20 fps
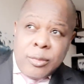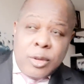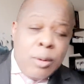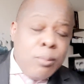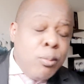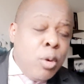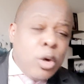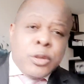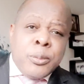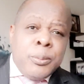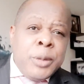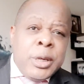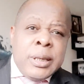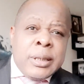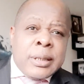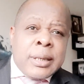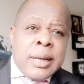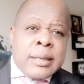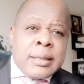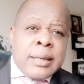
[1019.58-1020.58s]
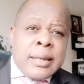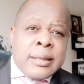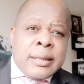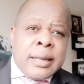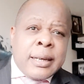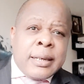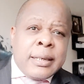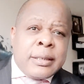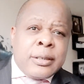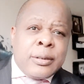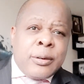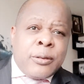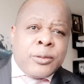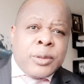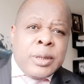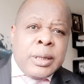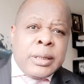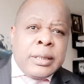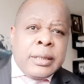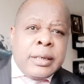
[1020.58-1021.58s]
Most ministers and secretaries of
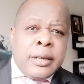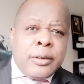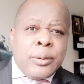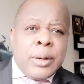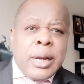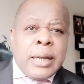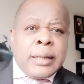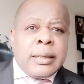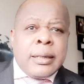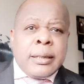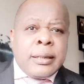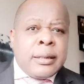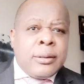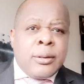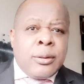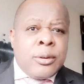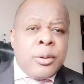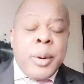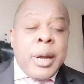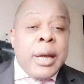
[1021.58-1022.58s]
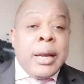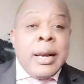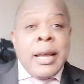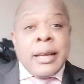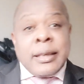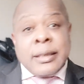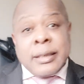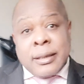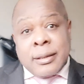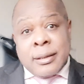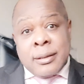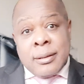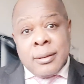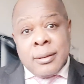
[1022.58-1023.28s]
state in the United Kingdom, they were elected